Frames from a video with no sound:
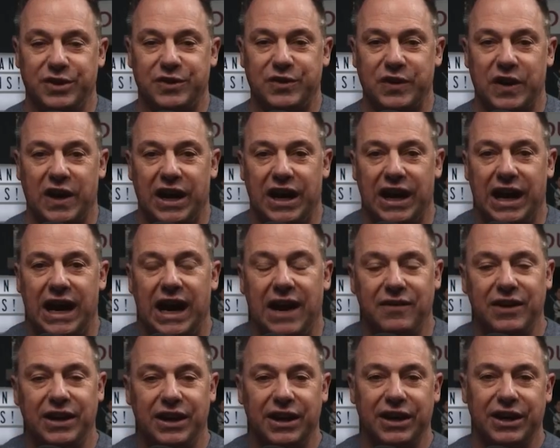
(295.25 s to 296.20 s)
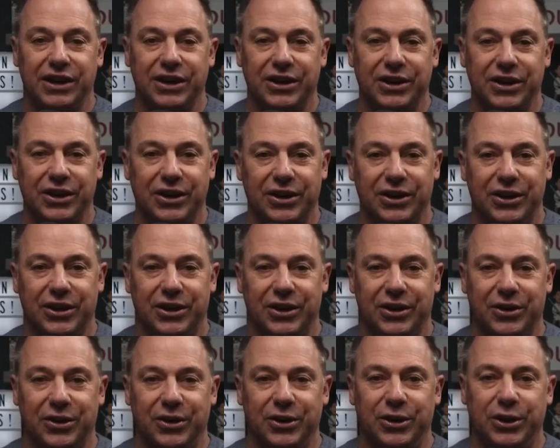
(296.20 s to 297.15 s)
having
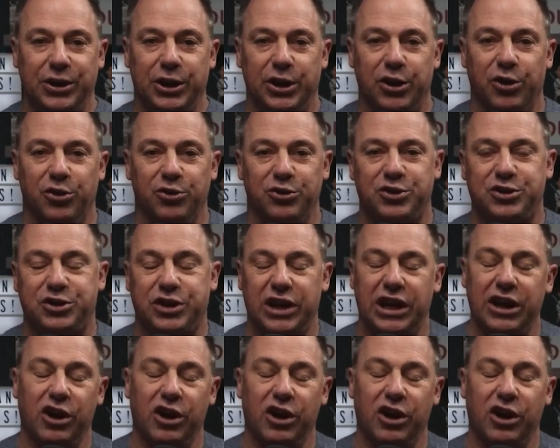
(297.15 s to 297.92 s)
seeing